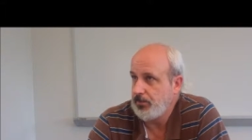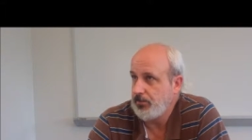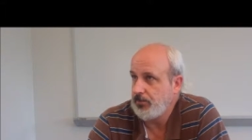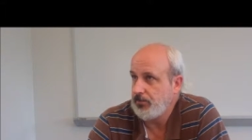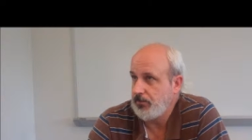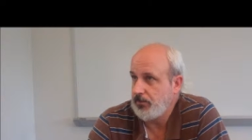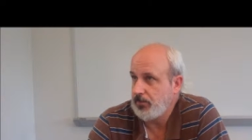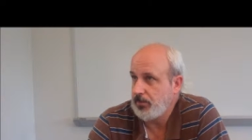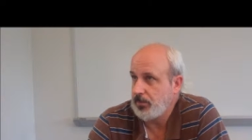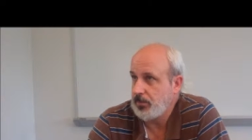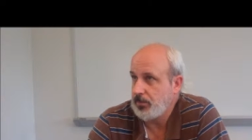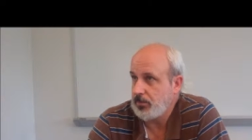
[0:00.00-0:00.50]

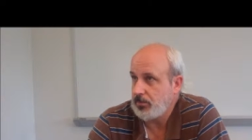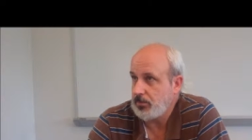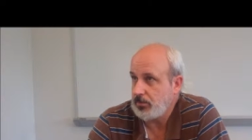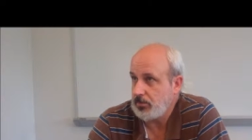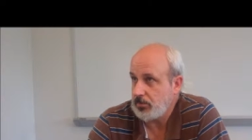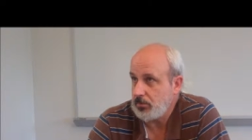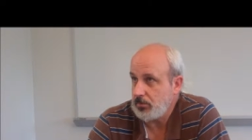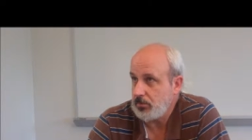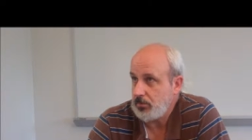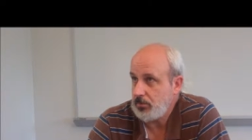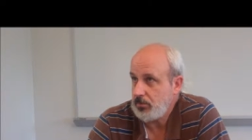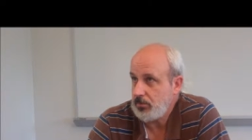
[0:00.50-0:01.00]
How many
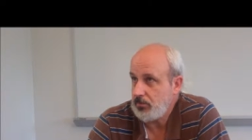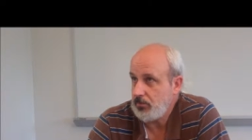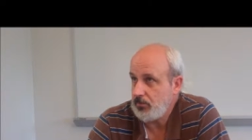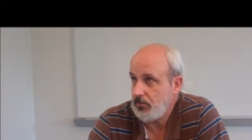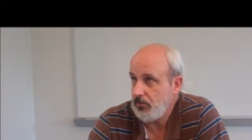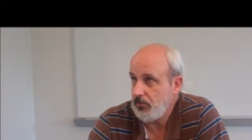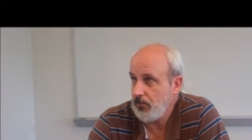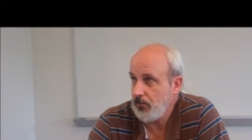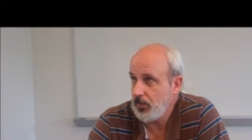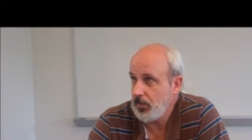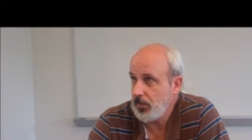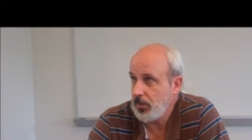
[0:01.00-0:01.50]
square feet
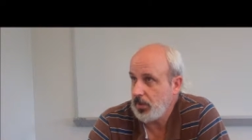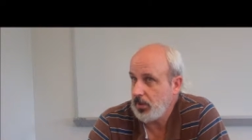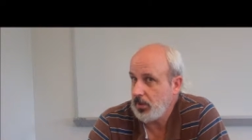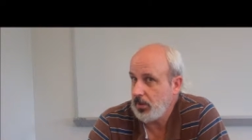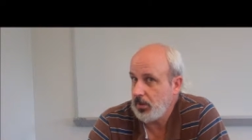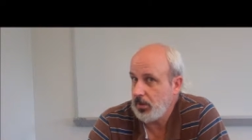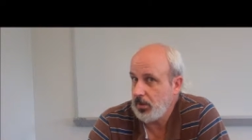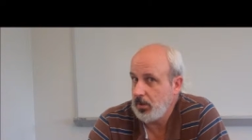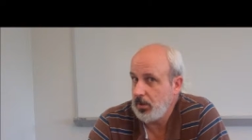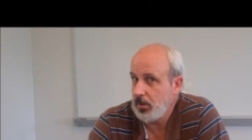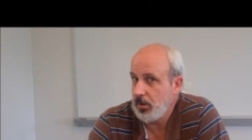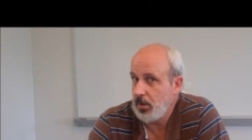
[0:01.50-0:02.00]

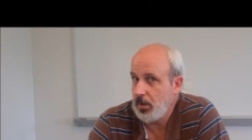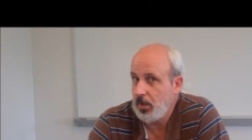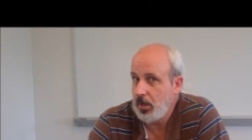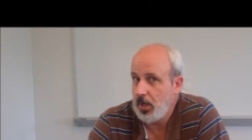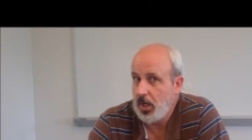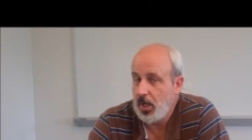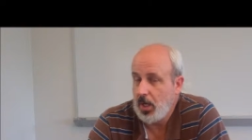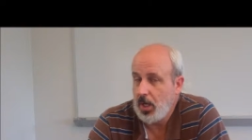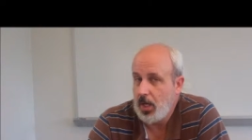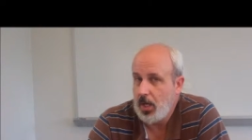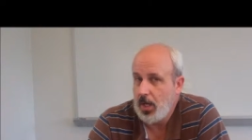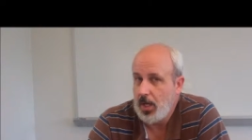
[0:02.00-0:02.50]
between the two
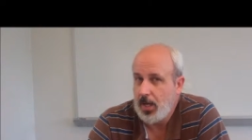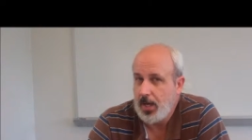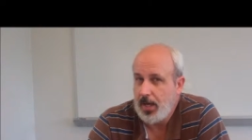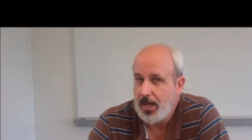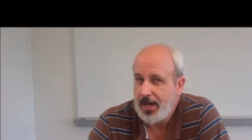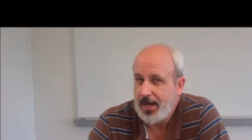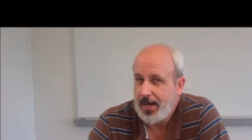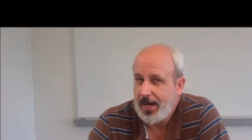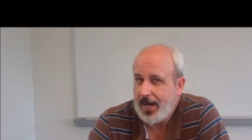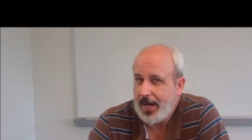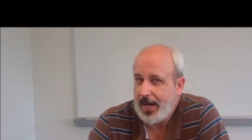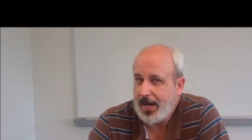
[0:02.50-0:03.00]
schools
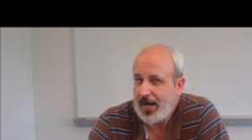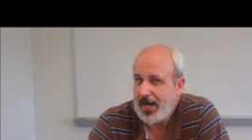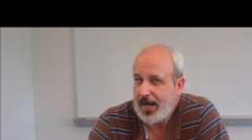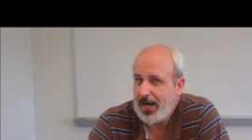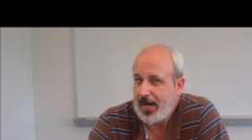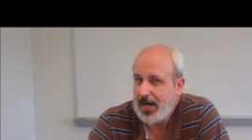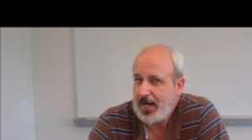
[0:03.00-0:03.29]
is this?